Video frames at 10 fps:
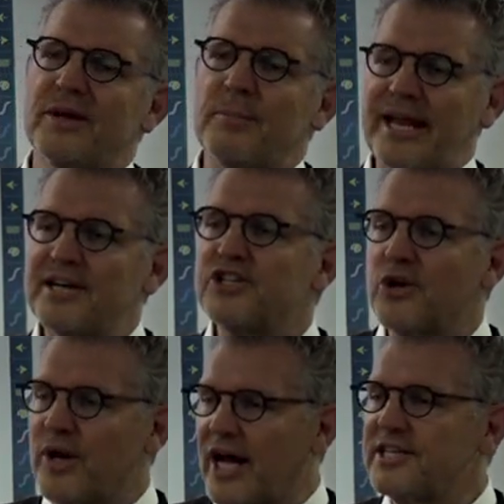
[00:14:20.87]
But
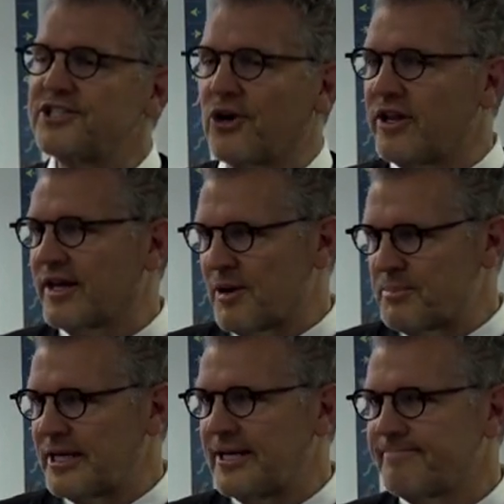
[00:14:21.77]
Angelo and I started the
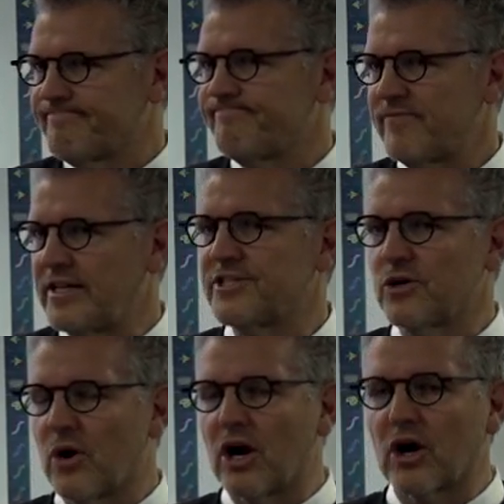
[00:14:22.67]
company, and
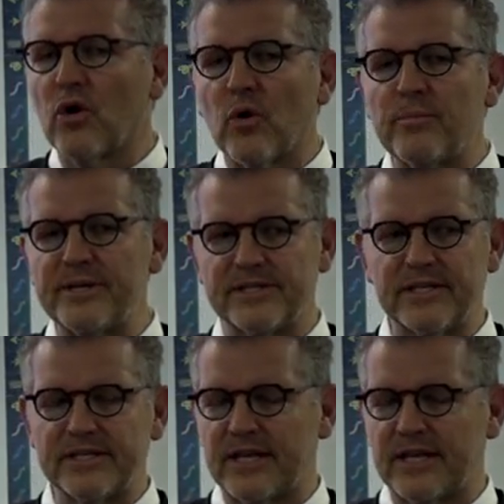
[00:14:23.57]
so our core business,